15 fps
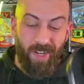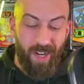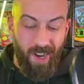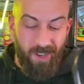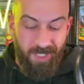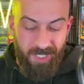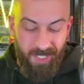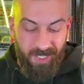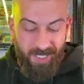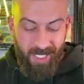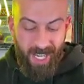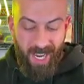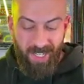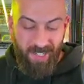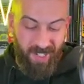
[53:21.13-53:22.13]
know, Juice
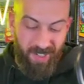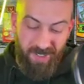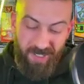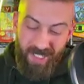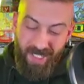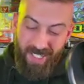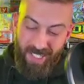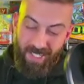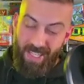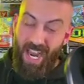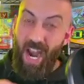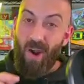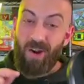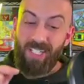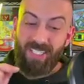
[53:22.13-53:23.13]
and Andrew.
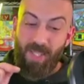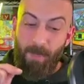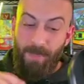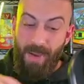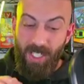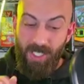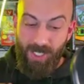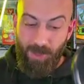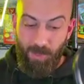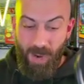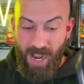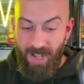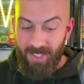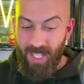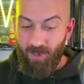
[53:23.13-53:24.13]
There is the Bell
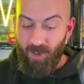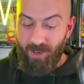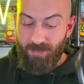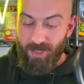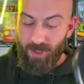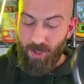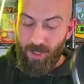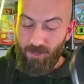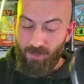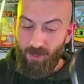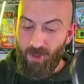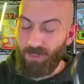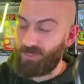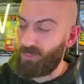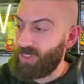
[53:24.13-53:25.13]
Sprout that we've been looking
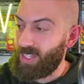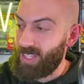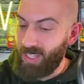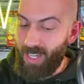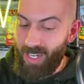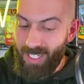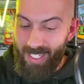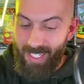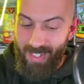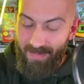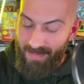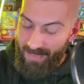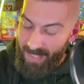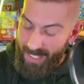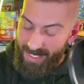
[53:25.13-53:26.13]
for for the luck.
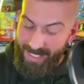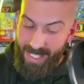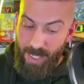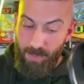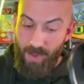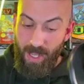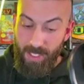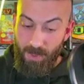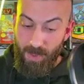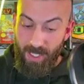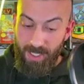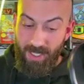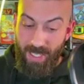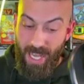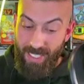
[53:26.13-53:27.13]
Because King
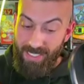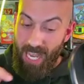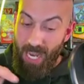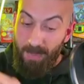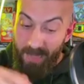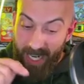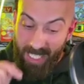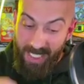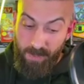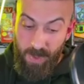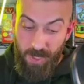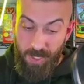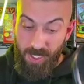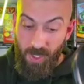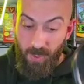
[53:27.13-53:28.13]
Sprout is in house. And we got the
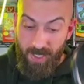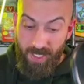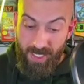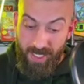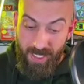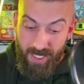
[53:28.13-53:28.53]
Machoke.